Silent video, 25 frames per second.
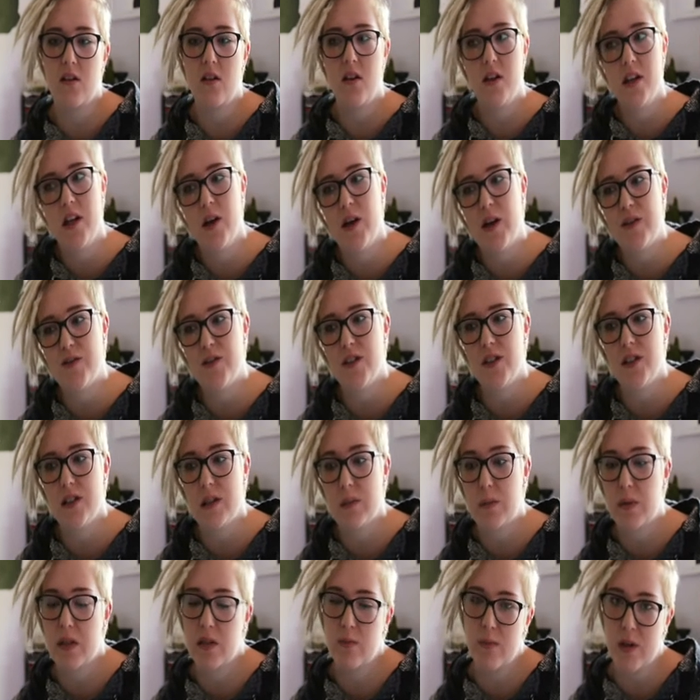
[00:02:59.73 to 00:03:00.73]
oh, now I have to
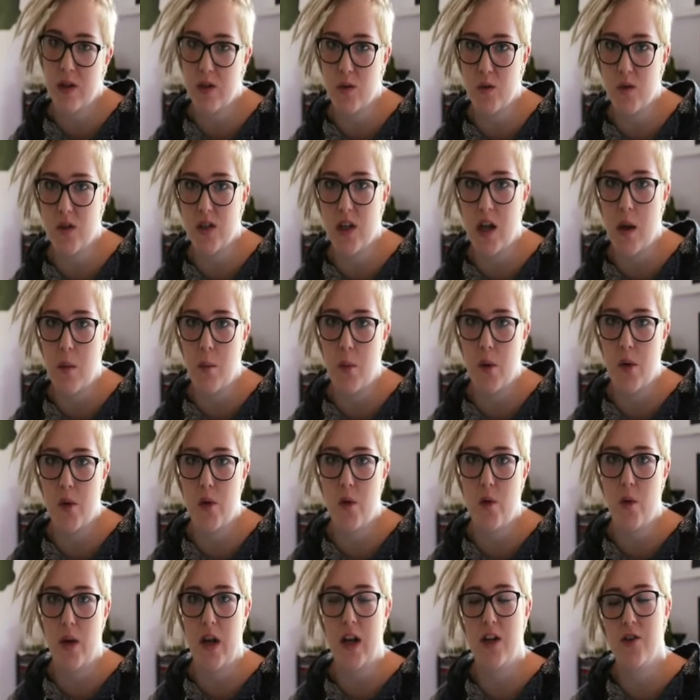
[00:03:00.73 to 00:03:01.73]
use a special
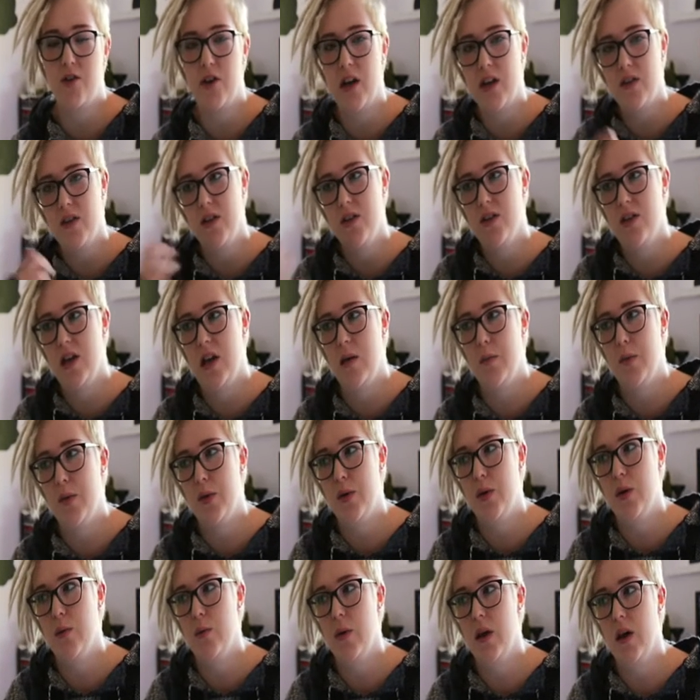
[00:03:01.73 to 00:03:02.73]
shampoo, and I tried the
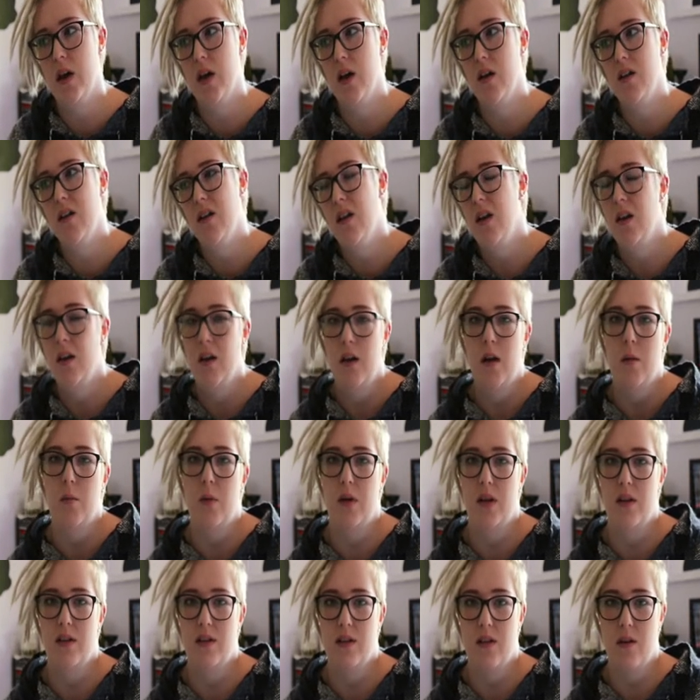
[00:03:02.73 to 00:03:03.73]
shampoo bar,
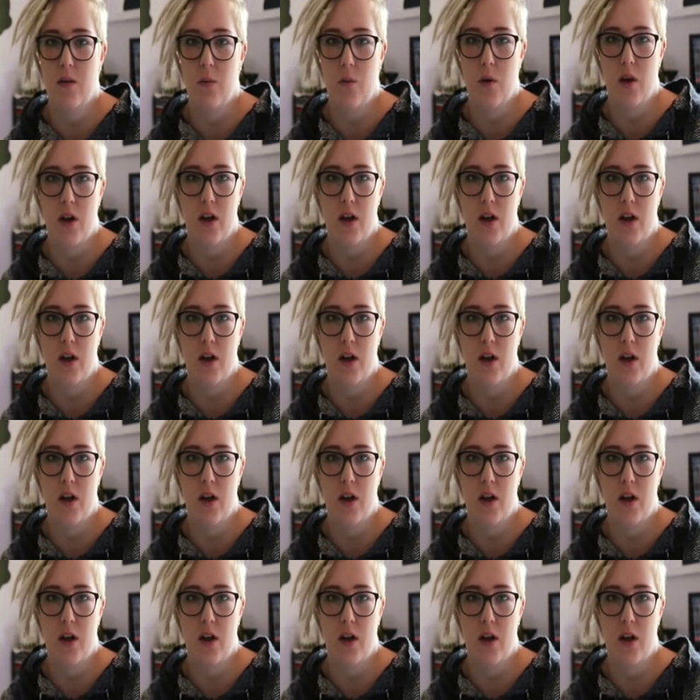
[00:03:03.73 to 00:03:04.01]
but it didn't